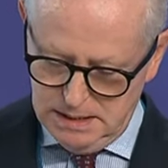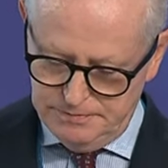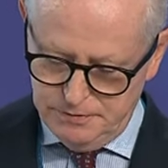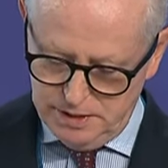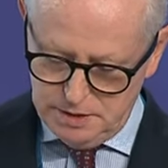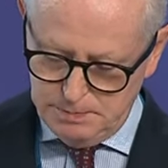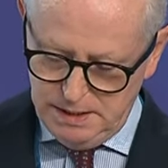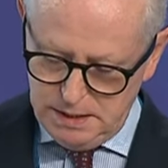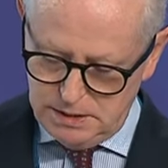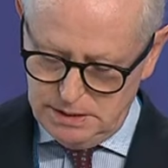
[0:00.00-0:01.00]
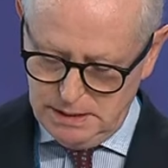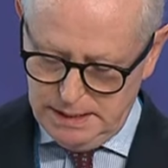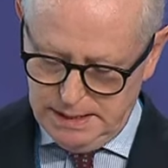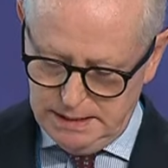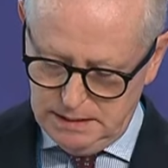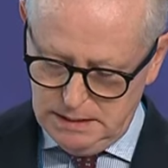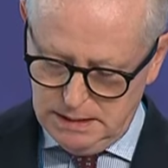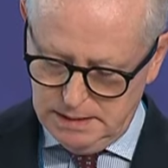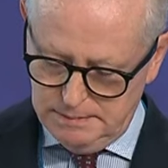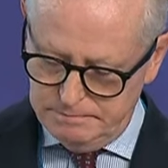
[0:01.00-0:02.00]
for his speech, and
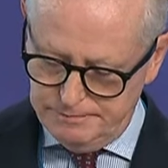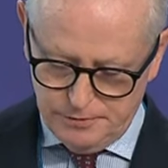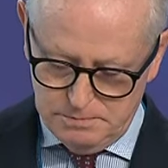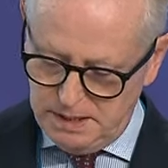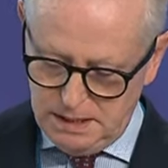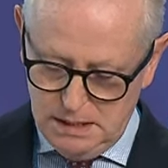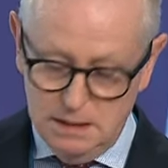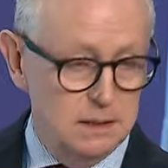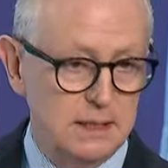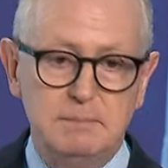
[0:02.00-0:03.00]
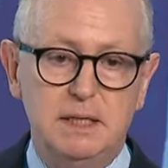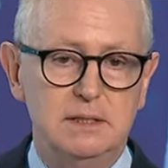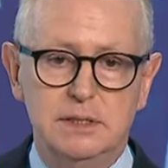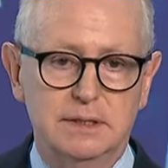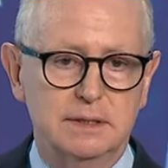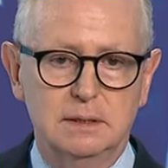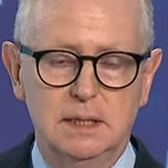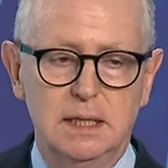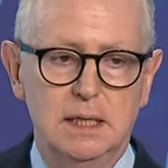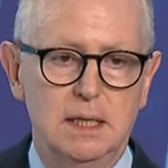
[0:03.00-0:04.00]
from me, let me just
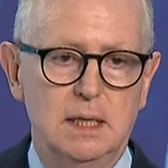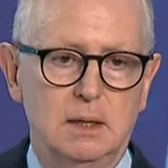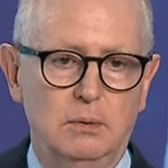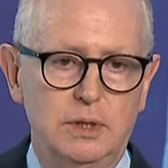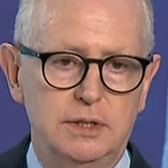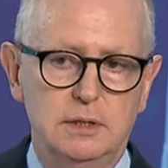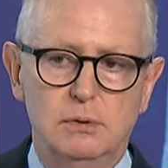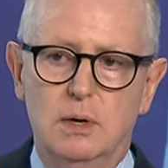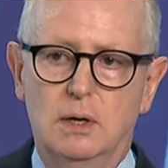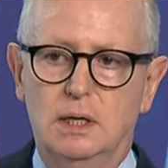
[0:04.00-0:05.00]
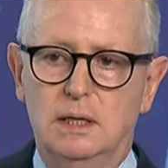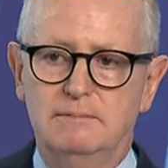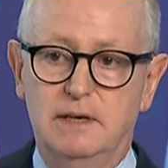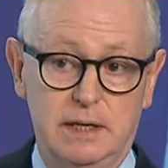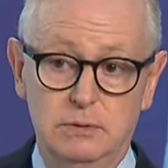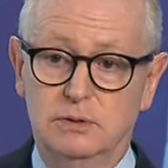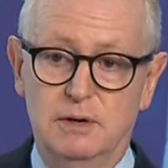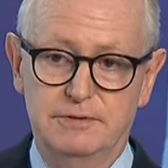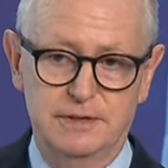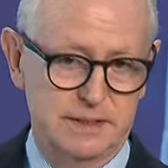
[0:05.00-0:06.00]
wish you all a very good
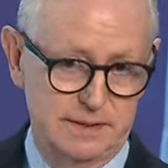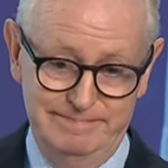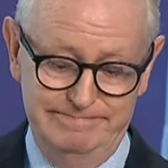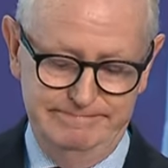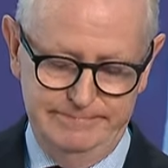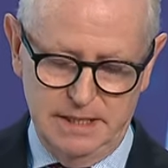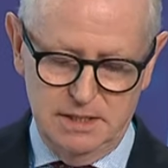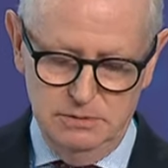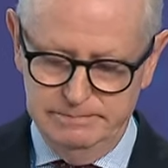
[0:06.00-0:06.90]
conference. Thank you.